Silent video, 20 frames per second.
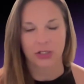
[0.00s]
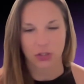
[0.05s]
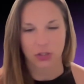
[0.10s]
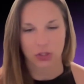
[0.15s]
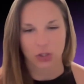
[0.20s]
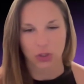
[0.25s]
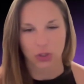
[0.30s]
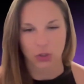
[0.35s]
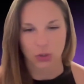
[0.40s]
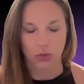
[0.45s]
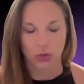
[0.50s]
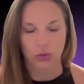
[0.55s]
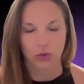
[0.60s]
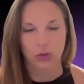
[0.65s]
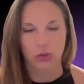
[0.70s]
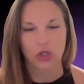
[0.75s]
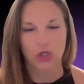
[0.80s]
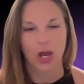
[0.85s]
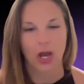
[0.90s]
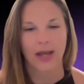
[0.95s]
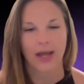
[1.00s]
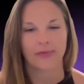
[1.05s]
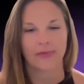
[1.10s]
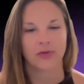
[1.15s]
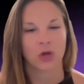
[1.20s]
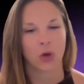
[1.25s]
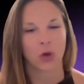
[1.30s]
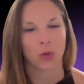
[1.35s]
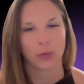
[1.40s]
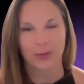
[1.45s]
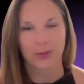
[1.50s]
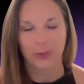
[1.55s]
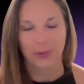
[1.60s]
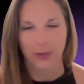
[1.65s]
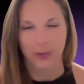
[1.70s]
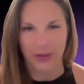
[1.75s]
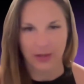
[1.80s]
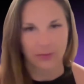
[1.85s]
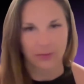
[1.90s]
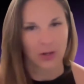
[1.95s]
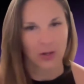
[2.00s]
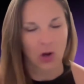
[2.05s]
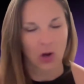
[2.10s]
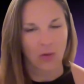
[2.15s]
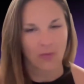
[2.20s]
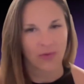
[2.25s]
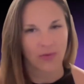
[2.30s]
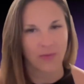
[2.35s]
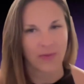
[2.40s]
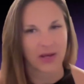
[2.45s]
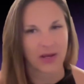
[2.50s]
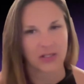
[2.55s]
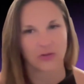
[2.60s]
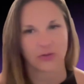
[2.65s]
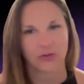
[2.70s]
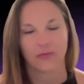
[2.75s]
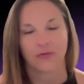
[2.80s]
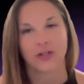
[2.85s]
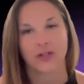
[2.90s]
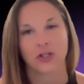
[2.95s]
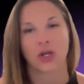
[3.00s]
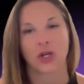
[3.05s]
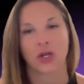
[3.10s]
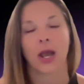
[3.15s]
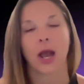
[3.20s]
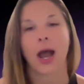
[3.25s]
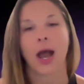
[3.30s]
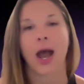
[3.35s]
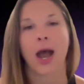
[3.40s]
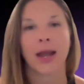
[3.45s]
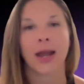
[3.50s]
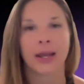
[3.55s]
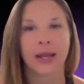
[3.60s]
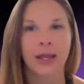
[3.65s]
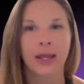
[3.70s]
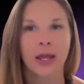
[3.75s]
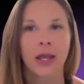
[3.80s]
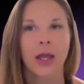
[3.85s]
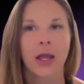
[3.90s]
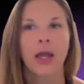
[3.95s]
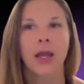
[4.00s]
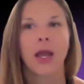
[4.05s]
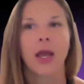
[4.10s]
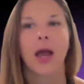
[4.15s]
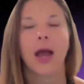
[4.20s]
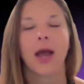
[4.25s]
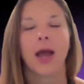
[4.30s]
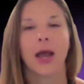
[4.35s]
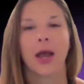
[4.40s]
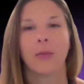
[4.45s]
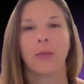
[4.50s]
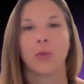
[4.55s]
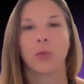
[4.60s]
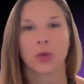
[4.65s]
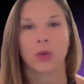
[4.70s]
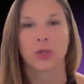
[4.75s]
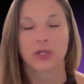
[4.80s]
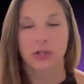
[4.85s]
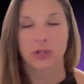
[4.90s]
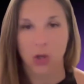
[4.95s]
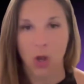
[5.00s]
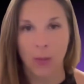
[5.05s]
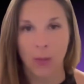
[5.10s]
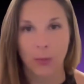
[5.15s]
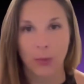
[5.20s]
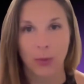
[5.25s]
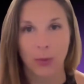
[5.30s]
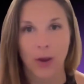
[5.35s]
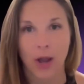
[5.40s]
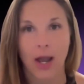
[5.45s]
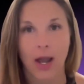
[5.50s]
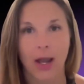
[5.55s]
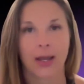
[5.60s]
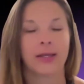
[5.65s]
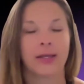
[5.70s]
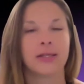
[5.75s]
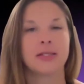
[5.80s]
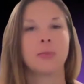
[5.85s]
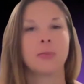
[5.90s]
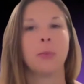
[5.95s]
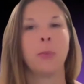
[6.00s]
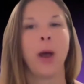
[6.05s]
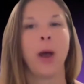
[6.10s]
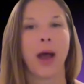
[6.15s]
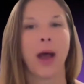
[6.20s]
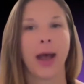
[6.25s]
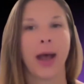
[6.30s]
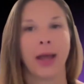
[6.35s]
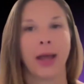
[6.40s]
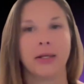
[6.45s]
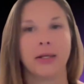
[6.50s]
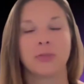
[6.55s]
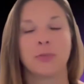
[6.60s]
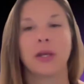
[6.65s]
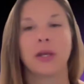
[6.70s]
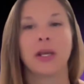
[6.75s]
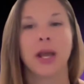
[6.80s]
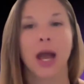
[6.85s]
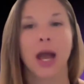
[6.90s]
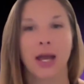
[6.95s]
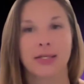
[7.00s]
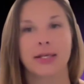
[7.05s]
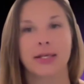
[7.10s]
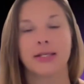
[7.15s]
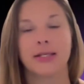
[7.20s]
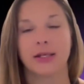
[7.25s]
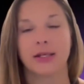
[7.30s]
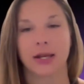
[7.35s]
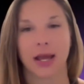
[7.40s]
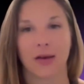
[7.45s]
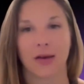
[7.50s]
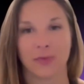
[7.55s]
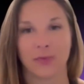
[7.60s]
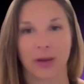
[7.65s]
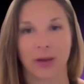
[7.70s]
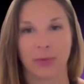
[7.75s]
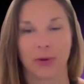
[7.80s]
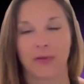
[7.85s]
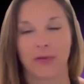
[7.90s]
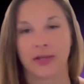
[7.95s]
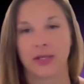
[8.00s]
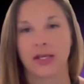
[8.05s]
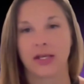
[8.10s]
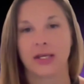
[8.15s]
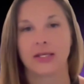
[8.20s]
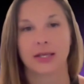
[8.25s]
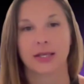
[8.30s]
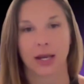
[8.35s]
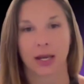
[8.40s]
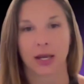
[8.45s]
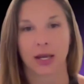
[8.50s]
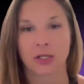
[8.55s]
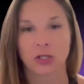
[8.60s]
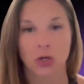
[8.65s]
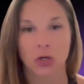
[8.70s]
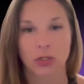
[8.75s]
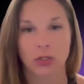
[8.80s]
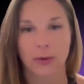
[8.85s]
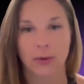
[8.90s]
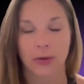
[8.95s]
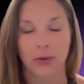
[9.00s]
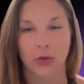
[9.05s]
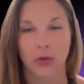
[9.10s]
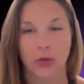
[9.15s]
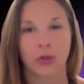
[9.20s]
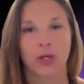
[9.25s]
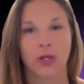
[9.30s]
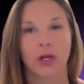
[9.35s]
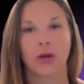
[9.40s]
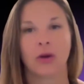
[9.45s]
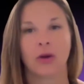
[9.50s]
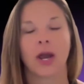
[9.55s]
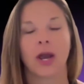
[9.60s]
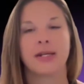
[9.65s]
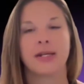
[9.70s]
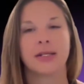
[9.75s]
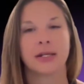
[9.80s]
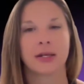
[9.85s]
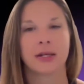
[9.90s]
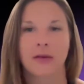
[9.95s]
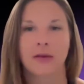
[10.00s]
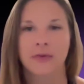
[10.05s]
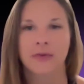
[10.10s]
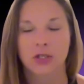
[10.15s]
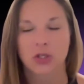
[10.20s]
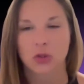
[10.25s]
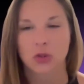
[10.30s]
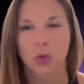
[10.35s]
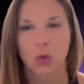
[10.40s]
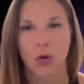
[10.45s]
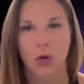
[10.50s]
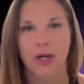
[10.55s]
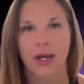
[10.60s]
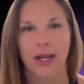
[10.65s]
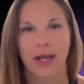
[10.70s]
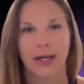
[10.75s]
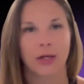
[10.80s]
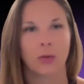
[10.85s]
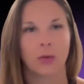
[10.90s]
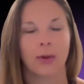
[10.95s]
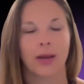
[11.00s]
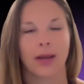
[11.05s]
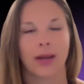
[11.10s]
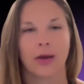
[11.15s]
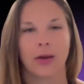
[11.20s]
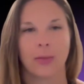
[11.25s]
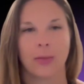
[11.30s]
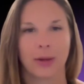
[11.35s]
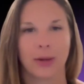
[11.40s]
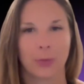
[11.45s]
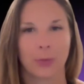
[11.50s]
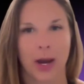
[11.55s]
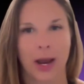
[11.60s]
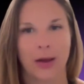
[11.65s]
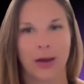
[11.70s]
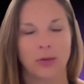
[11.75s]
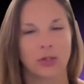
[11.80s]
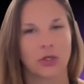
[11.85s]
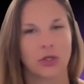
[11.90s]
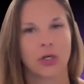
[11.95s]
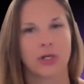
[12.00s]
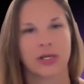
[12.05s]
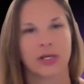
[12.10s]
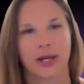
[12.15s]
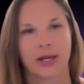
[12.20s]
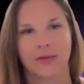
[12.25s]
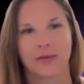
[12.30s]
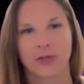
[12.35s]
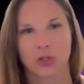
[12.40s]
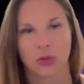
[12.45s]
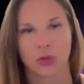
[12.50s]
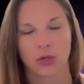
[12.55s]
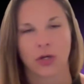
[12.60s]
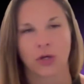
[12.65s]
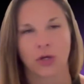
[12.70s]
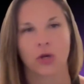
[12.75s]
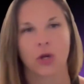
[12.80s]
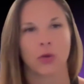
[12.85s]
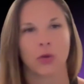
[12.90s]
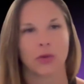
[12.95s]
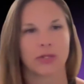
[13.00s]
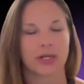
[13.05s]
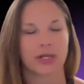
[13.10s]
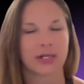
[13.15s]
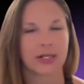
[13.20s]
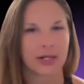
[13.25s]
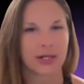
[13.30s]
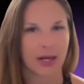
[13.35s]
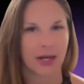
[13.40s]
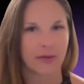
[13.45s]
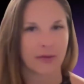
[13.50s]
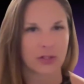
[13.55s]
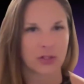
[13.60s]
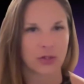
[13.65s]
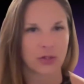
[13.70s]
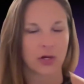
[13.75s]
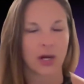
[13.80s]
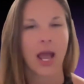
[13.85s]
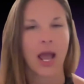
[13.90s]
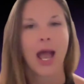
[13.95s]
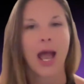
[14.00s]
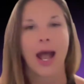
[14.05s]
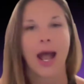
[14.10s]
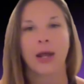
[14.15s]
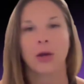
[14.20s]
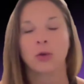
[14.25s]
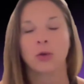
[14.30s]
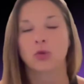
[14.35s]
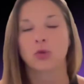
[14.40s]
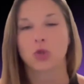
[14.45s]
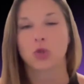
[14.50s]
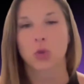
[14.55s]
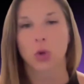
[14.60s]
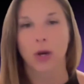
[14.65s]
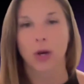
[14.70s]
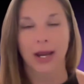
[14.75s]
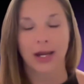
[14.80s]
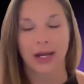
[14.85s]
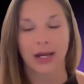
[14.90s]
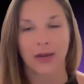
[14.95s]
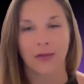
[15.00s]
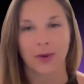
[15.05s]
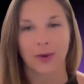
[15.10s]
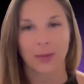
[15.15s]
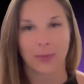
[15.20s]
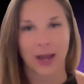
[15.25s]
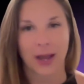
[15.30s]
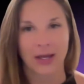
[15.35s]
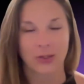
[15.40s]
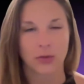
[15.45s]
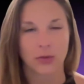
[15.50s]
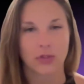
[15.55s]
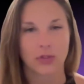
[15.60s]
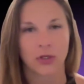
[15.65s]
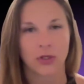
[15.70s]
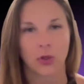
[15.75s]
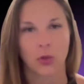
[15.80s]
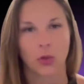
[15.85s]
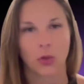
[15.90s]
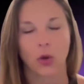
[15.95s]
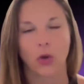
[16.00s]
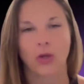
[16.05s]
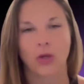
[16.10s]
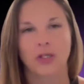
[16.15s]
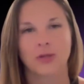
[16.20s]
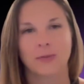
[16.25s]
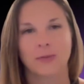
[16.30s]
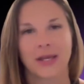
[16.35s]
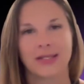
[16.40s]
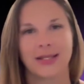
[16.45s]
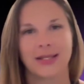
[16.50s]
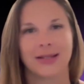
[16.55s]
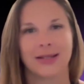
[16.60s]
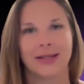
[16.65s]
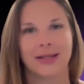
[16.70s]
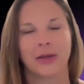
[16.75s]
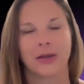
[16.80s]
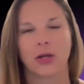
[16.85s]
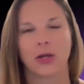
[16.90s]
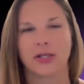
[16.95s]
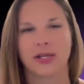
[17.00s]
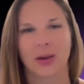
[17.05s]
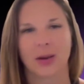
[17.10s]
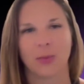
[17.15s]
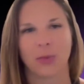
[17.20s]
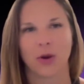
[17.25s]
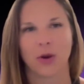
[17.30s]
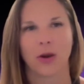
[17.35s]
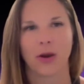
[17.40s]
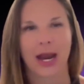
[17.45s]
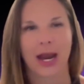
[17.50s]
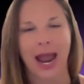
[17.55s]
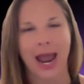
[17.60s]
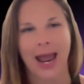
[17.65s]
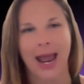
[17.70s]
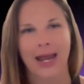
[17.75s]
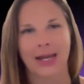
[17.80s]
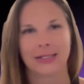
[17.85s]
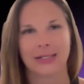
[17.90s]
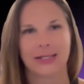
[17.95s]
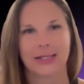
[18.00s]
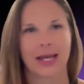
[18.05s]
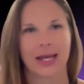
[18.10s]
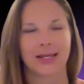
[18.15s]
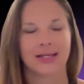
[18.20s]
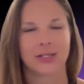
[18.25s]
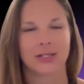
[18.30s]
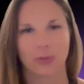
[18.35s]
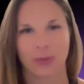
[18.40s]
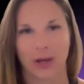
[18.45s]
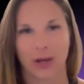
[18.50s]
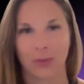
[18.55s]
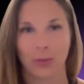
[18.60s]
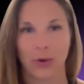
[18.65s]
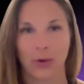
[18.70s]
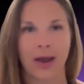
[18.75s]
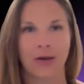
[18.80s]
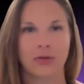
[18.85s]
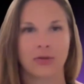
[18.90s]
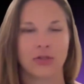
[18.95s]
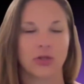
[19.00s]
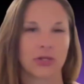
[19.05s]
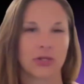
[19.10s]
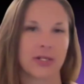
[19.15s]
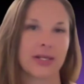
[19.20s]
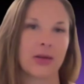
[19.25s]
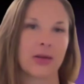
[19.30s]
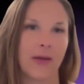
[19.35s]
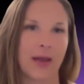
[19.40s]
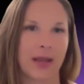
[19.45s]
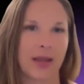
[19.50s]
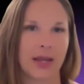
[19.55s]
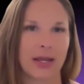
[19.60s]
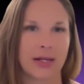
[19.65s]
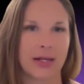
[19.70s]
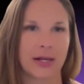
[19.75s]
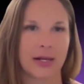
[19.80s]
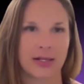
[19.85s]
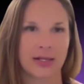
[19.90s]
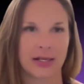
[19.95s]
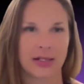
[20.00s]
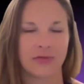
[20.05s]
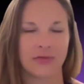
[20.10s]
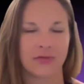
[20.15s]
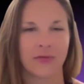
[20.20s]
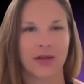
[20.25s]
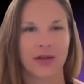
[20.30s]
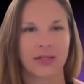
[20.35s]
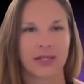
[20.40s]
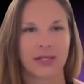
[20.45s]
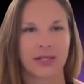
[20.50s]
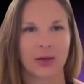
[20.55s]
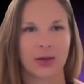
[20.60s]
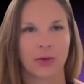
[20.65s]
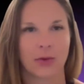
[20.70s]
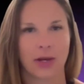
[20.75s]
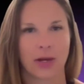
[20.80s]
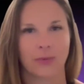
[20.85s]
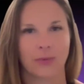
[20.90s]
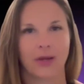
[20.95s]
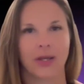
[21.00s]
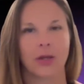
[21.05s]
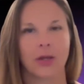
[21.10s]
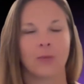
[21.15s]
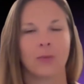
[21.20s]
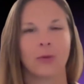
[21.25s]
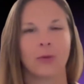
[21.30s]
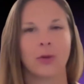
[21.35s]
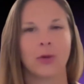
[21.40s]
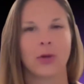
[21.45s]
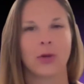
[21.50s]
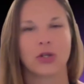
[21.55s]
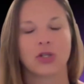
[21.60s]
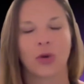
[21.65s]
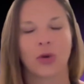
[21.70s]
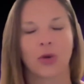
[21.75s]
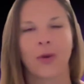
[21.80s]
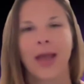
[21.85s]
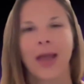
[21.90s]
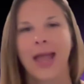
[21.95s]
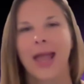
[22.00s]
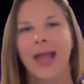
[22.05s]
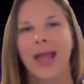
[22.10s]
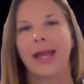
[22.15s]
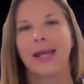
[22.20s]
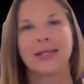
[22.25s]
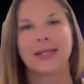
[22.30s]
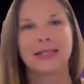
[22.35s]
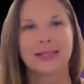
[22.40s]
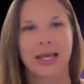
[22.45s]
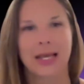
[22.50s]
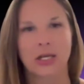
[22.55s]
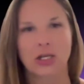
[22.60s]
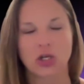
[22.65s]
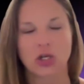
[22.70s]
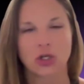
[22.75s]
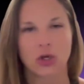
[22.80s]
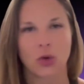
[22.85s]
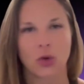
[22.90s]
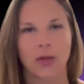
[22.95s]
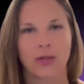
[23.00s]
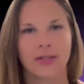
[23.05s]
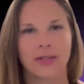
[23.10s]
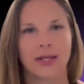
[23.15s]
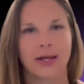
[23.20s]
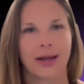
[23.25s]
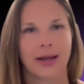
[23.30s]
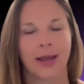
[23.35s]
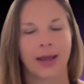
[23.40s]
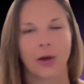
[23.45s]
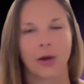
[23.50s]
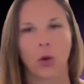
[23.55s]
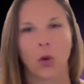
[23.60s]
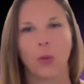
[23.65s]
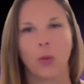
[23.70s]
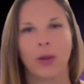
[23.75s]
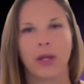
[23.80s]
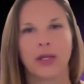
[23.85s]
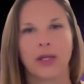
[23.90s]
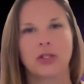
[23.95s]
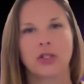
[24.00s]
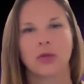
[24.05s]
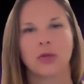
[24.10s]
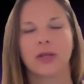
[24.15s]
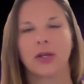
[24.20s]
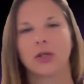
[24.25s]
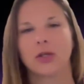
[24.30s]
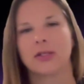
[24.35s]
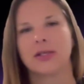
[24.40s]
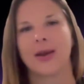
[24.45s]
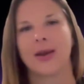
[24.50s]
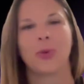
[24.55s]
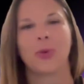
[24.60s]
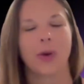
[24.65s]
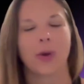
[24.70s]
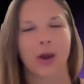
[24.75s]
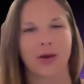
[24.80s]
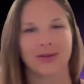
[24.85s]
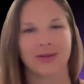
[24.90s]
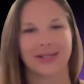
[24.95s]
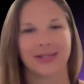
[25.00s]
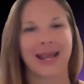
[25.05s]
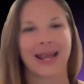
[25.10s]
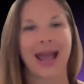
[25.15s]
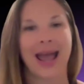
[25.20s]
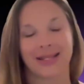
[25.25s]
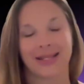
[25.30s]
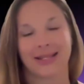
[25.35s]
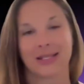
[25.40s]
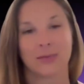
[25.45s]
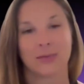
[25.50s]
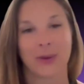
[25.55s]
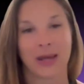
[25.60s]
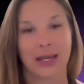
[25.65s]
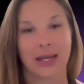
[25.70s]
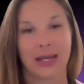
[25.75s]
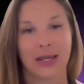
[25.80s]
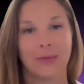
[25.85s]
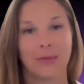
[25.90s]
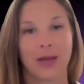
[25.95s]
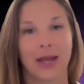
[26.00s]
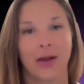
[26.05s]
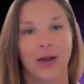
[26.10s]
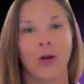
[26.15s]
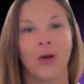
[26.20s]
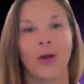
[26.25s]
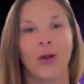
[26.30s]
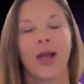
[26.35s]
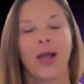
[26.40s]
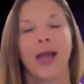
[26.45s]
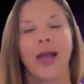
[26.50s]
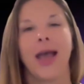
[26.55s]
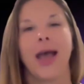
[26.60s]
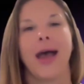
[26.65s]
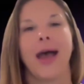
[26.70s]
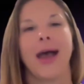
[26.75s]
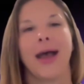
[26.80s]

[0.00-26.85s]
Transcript: It's huge. I've known people that have been compromised from phishing. I was compromised, but because I didn't have my private keys, like I talked about earlier, I didn't have it stored anywhere in my browser. I didn't have it stored in notes. I didn't have it stored. I don't store any of my passwords in Google because basically they got temporary access to my browser until I had identified that they were in my computer. So any session tokens that I had open so they could temporarily access my email.